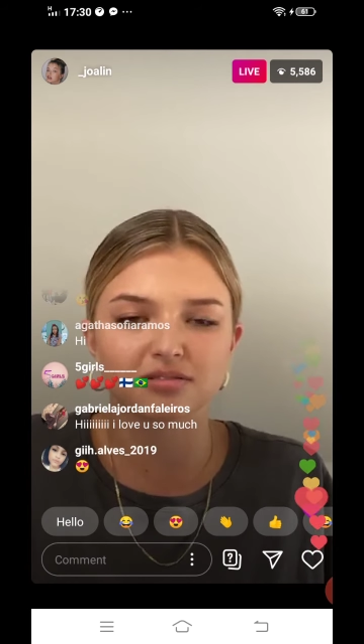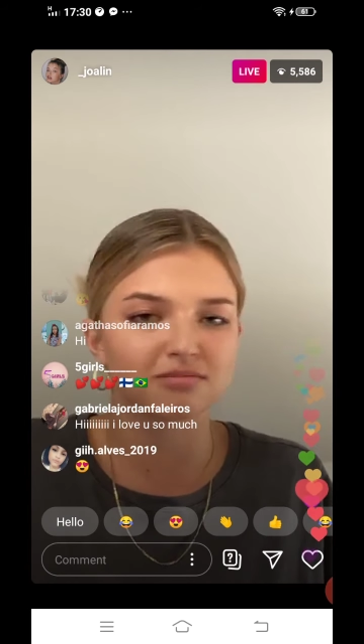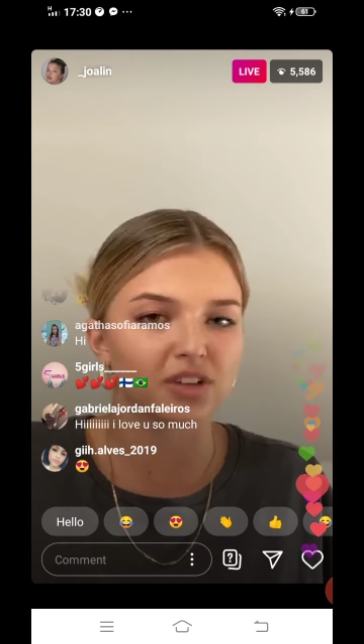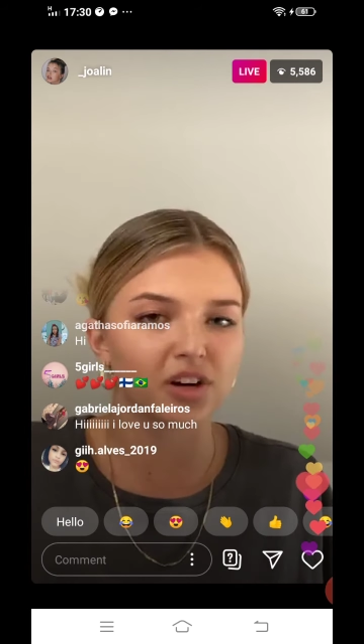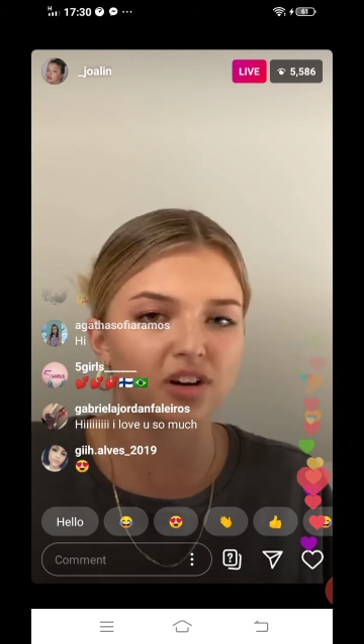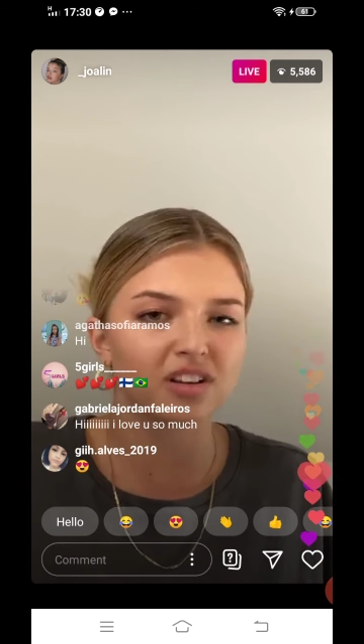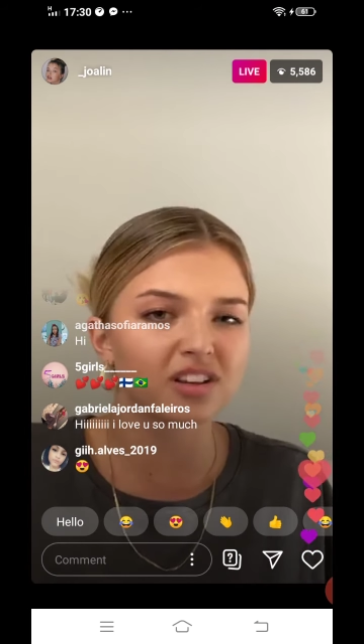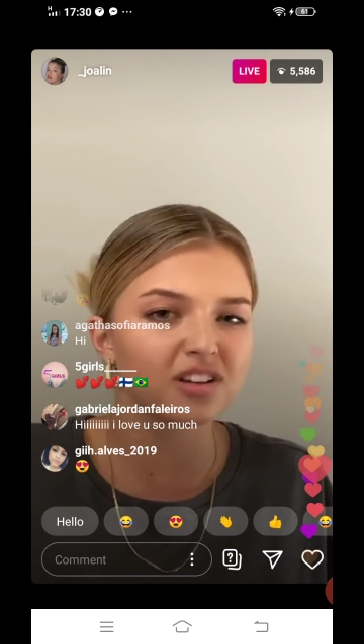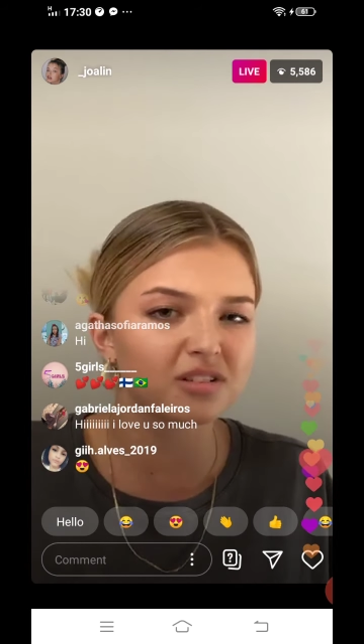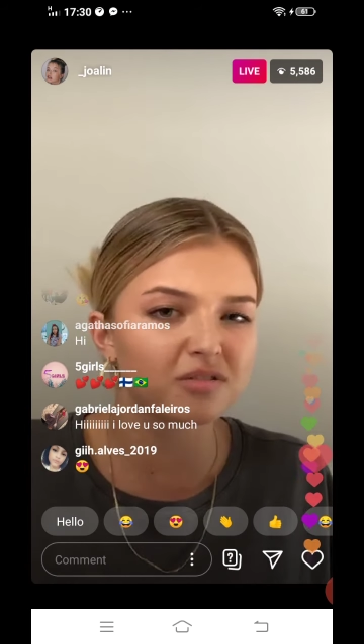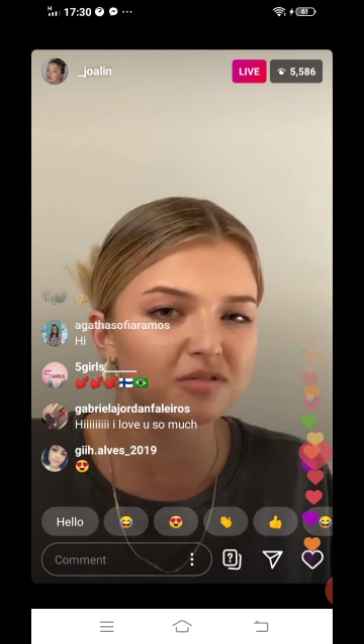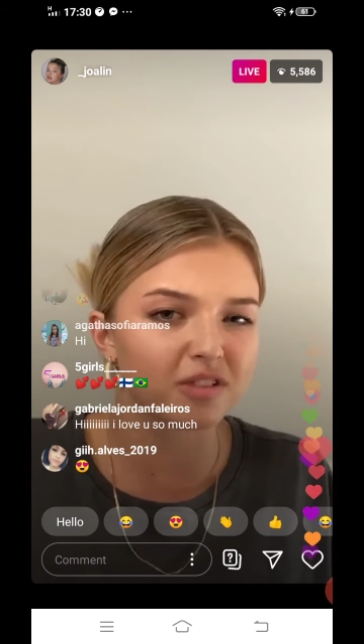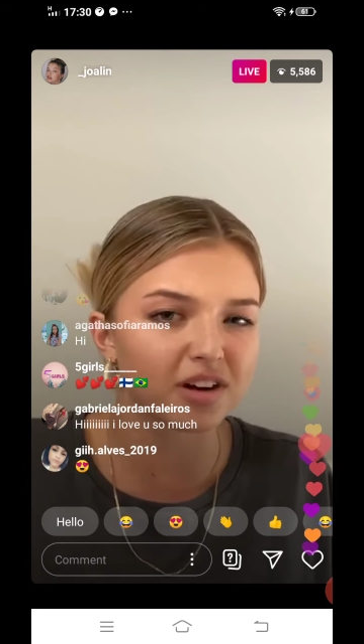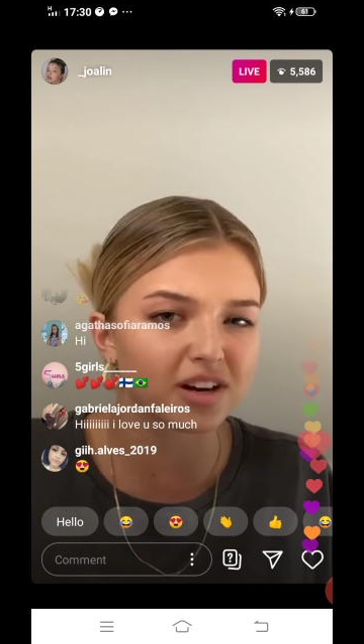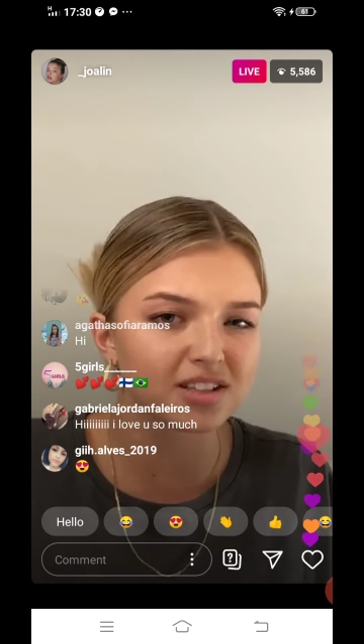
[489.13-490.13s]
Are they your
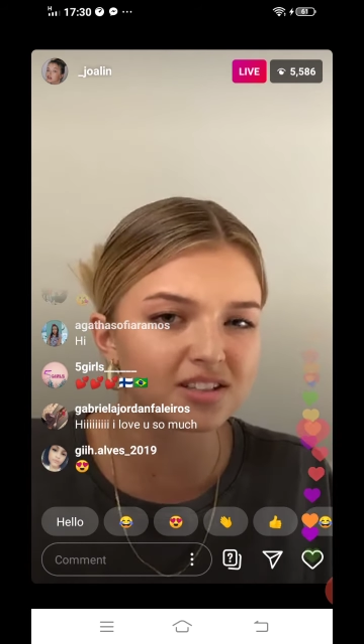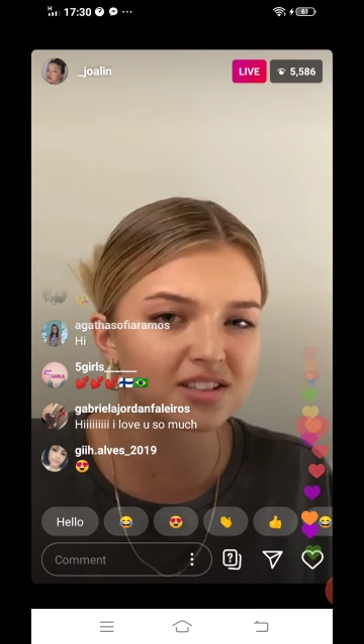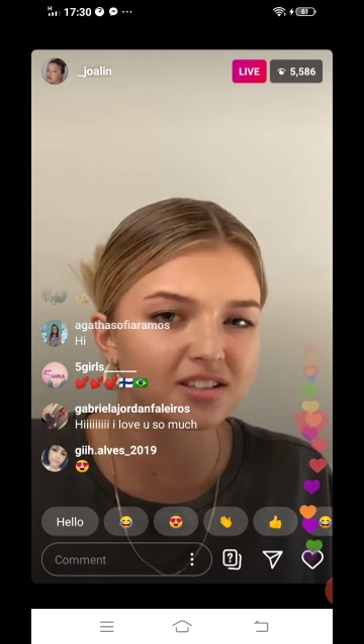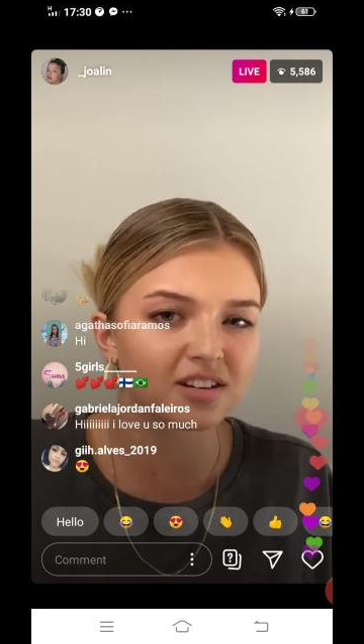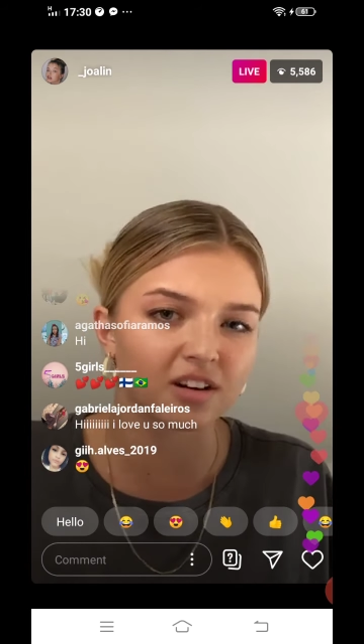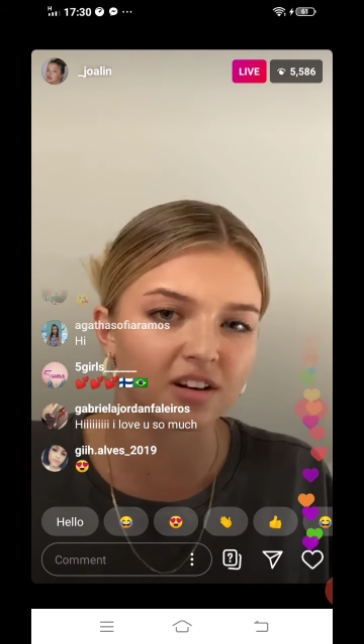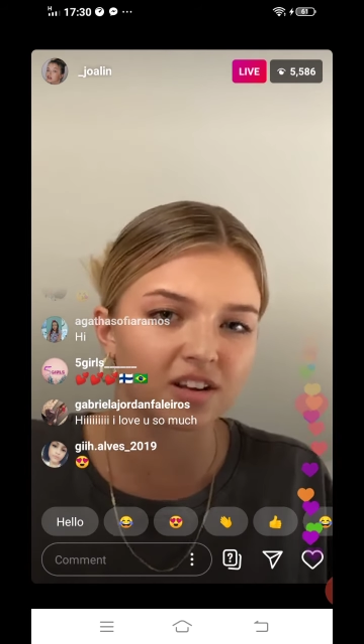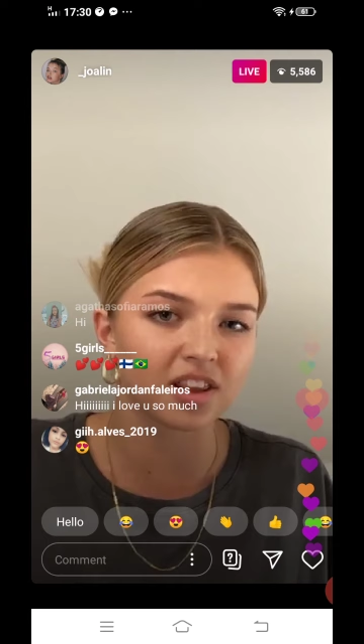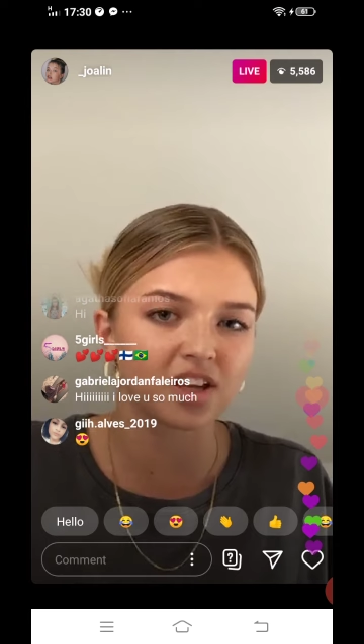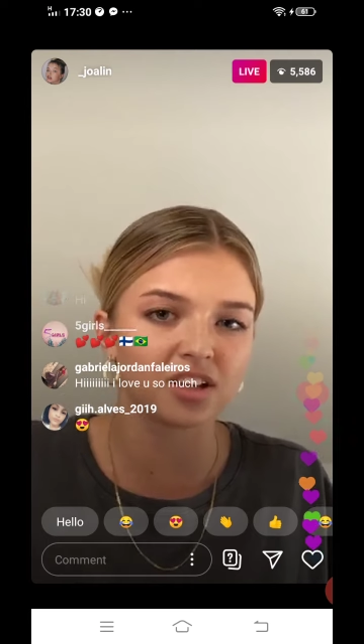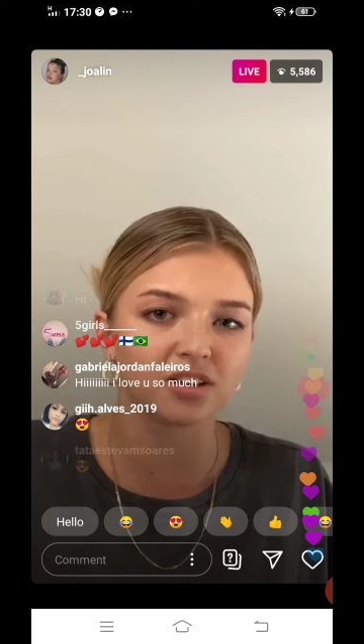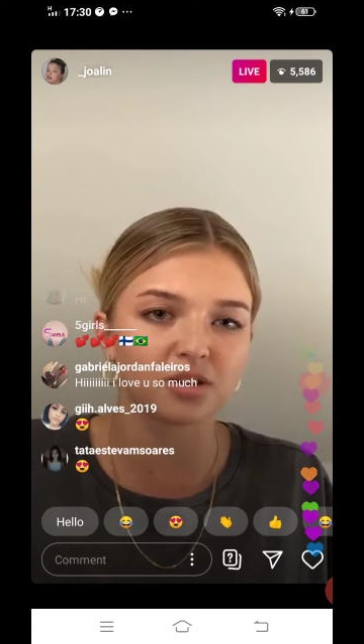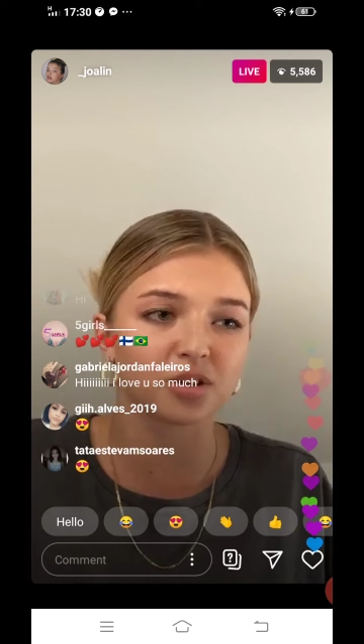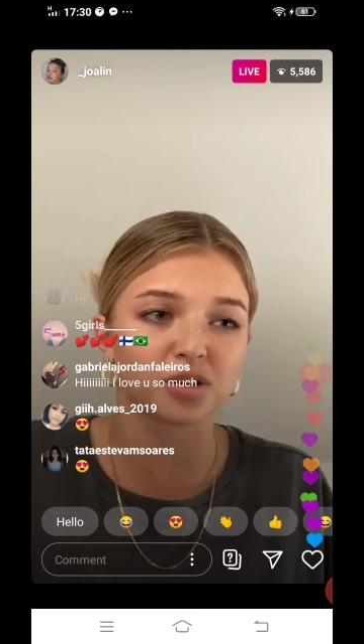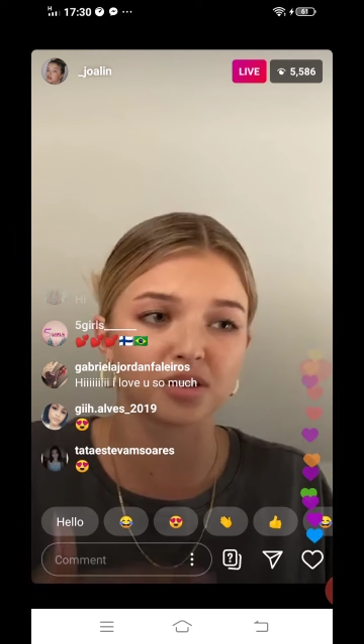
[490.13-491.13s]
friends? Are they
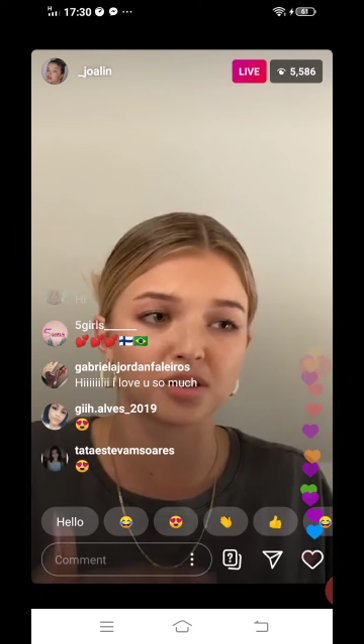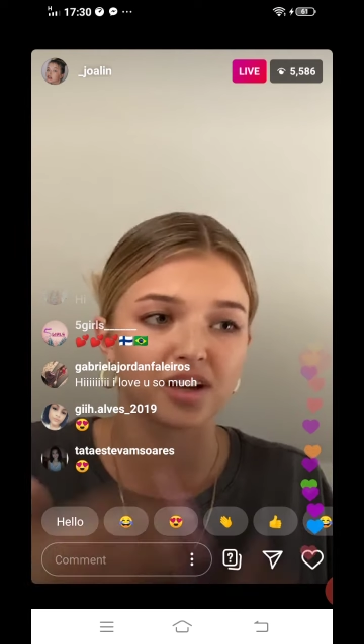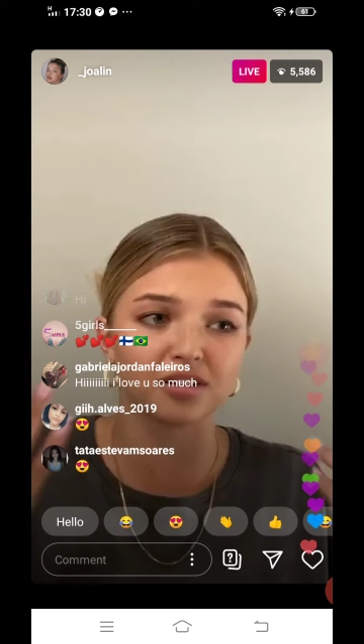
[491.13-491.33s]
your,